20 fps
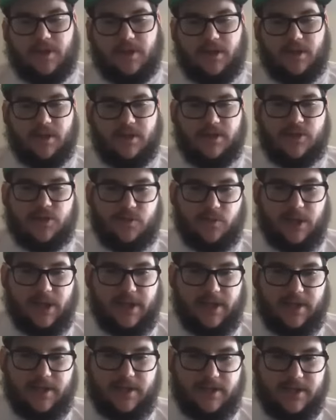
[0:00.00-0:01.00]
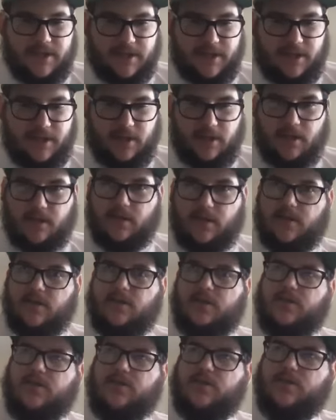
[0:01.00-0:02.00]
Sweat and
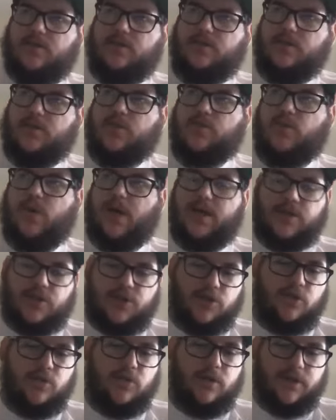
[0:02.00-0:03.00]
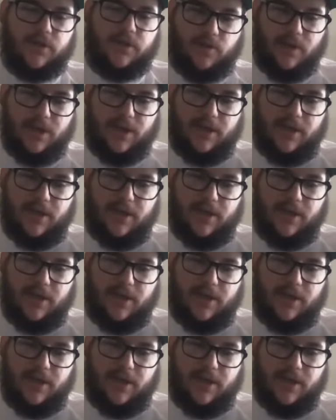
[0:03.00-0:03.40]
Sweat, Suit and Sweat.